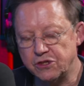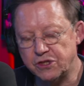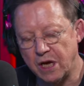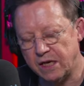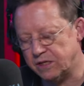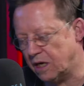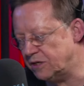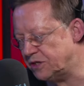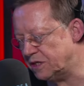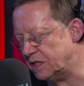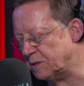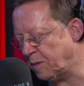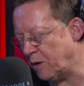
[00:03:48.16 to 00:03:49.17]
So, and
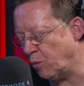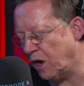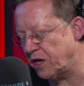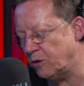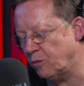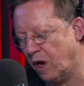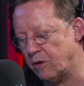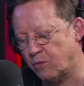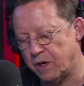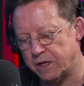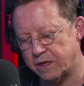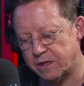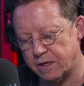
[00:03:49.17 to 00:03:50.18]
just explain why you went
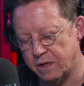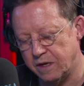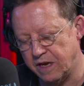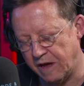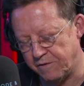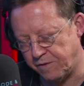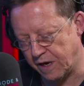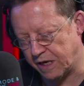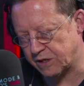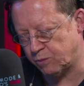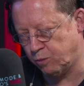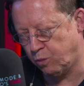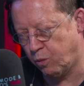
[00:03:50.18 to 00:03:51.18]
with
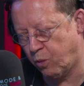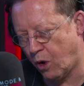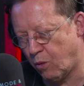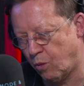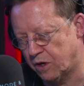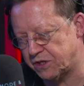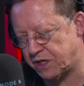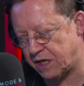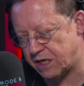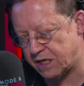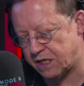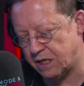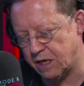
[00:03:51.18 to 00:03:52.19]
Netflix. What was
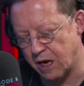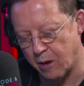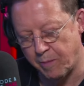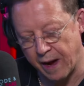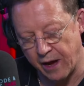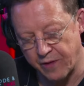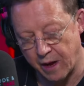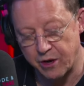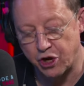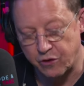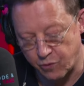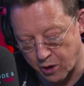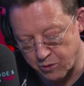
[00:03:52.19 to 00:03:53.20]
it about that? I
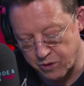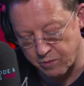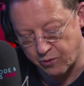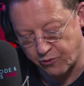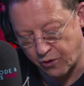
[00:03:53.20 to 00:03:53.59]
know you've worked with them